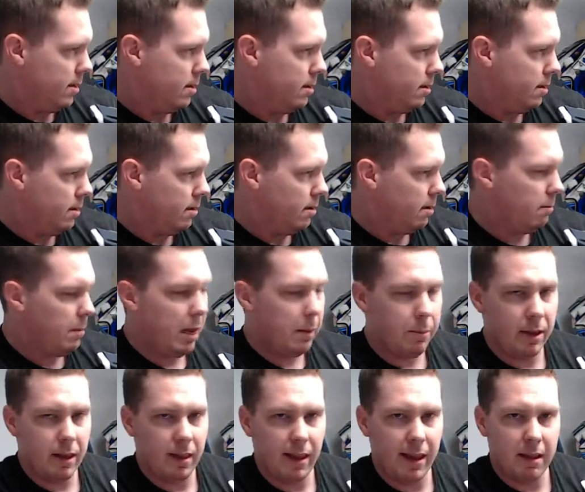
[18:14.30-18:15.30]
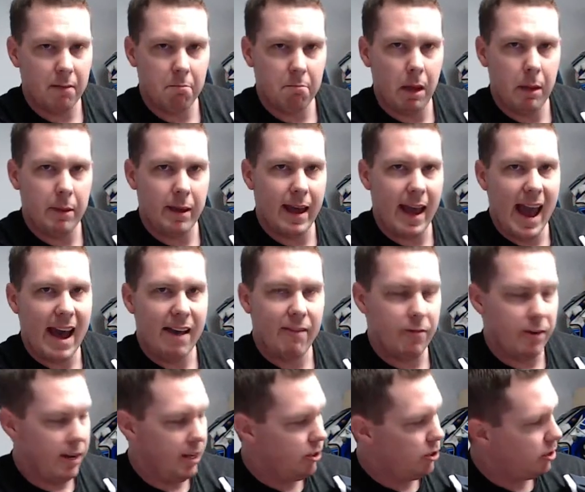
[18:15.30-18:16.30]
It may be like maybe a half an
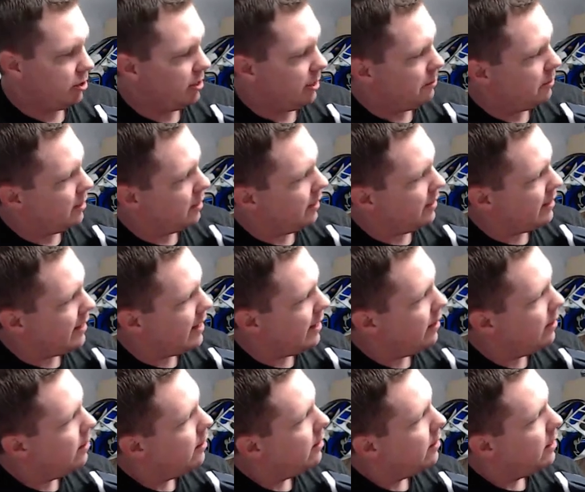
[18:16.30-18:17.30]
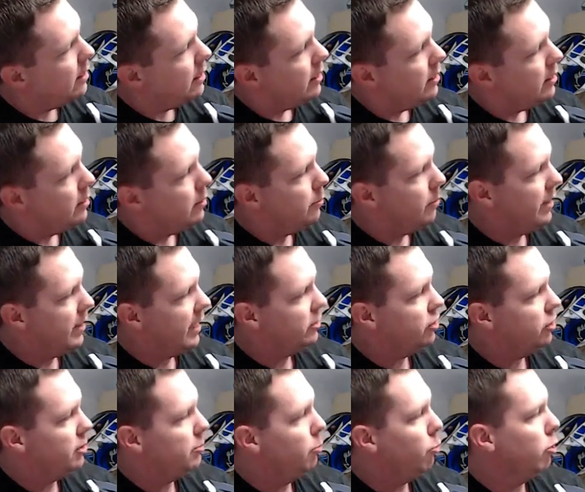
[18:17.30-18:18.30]
inch or something like that. But that's
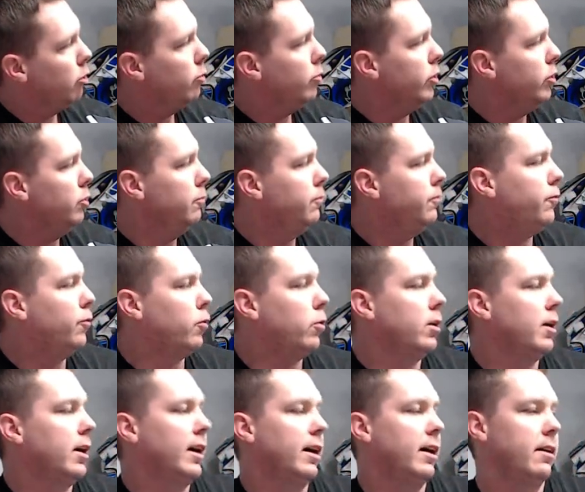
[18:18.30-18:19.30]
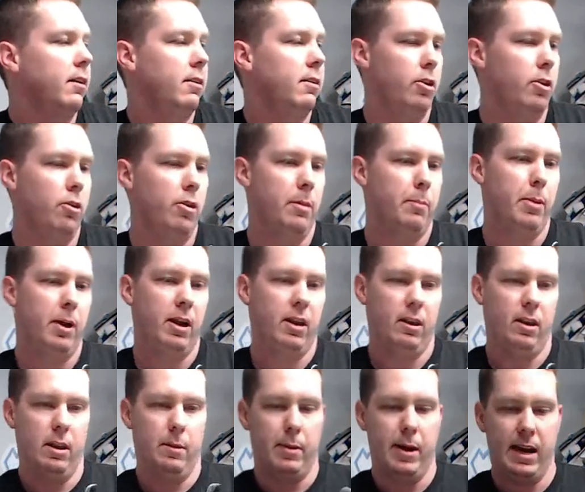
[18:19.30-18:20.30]
just more room for, uh, you know, the puck in the
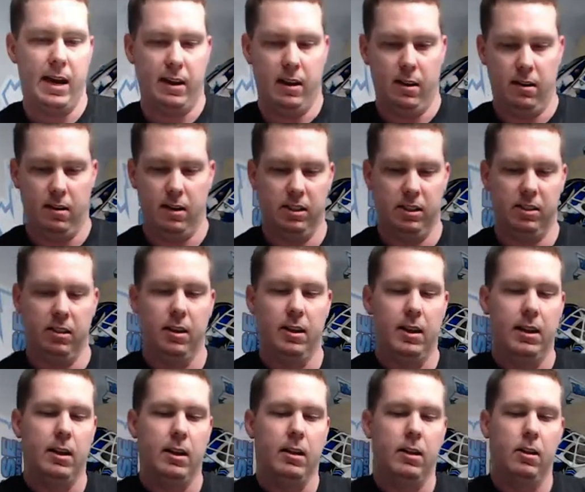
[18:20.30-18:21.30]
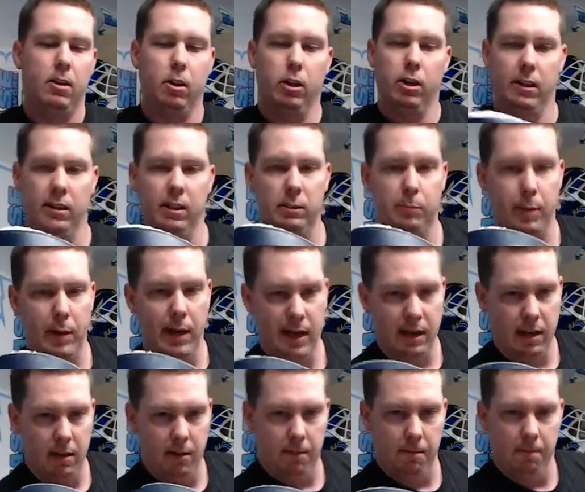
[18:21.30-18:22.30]
pocket. Because look at this pocket
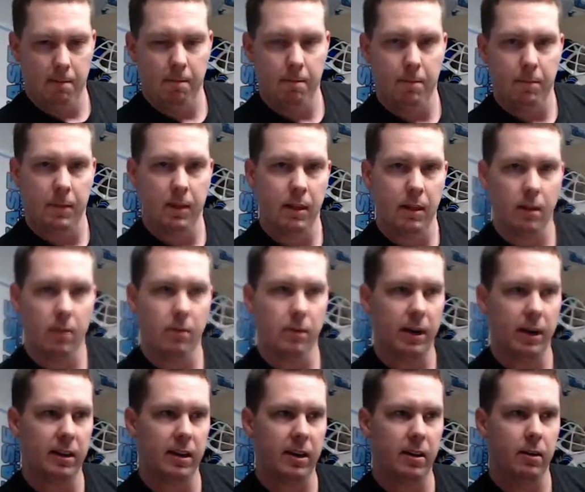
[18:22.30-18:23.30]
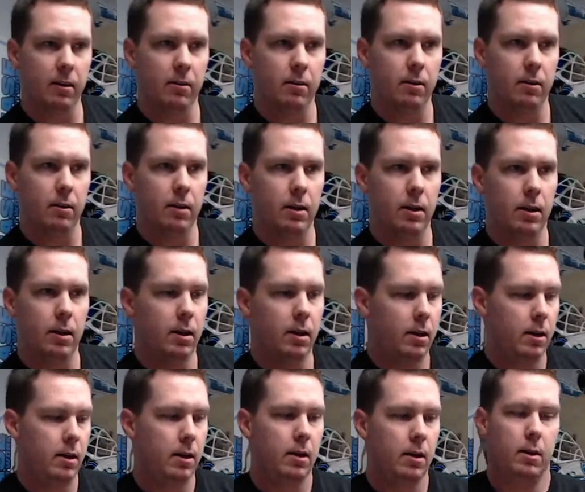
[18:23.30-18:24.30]
right there
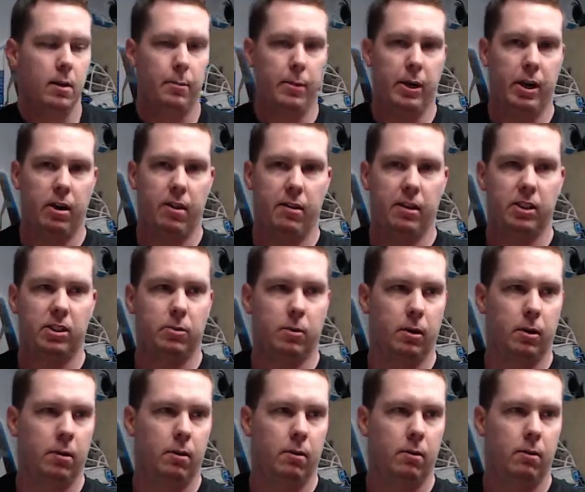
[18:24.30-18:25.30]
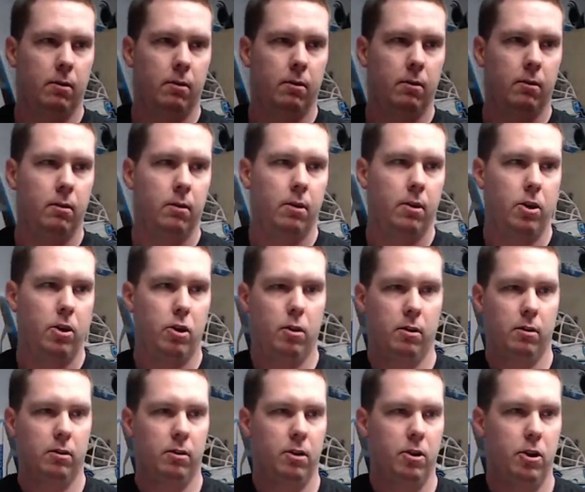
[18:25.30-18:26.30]
compared to this one. You can
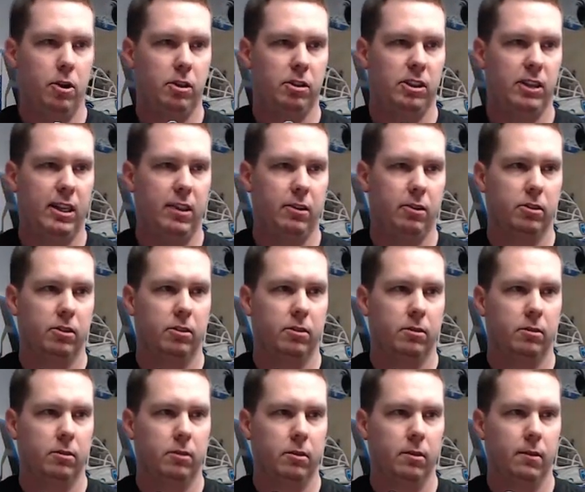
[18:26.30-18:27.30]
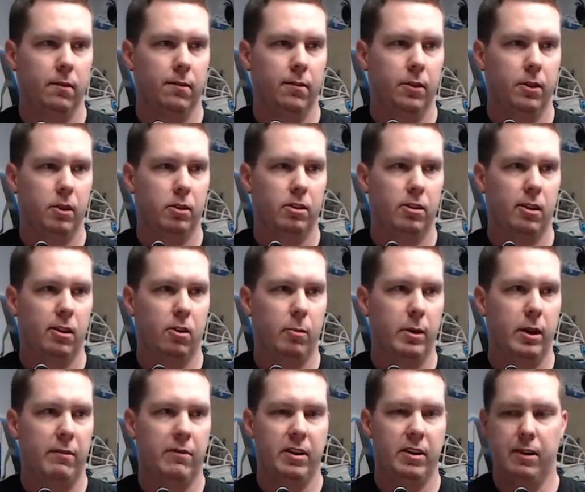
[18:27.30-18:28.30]
you can see there's there's a little bit of
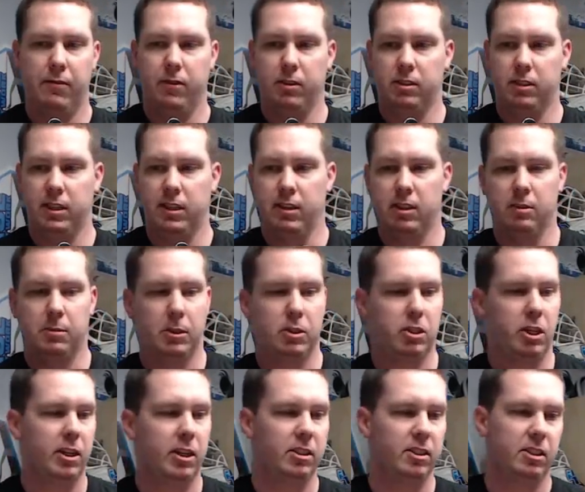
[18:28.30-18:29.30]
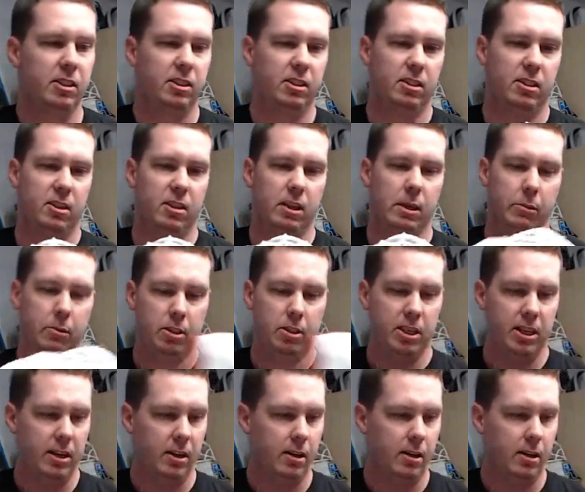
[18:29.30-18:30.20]
a difference there, especially because this is the double T.